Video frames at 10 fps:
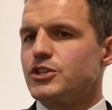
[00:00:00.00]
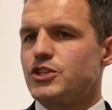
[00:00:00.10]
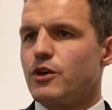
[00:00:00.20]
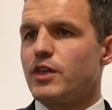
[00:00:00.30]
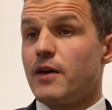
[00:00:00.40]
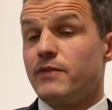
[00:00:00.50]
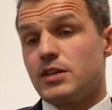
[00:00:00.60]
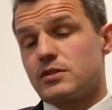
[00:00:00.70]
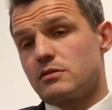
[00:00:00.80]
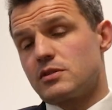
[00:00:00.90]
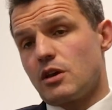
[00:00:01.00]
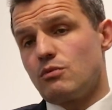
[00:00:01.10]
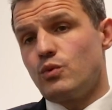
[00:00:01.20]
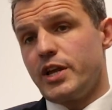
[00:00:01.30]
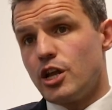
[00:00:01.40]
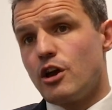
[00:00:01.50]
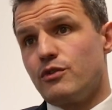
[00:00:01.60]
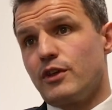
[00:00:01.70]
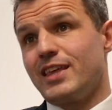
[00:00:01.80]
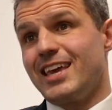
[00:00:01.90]
So we
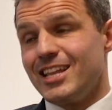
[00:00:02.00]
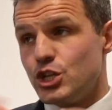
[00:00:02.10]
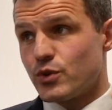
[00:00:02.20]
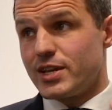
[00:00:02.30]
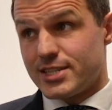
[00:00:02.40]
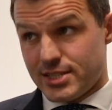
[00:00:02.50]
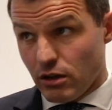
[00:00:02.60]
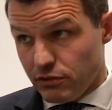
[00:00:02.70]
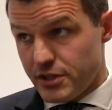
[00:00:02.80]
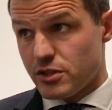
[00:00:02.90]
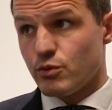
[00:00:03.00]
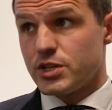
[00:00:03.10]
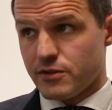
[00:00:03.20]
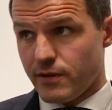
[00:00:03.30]
know that the injury itself is the risk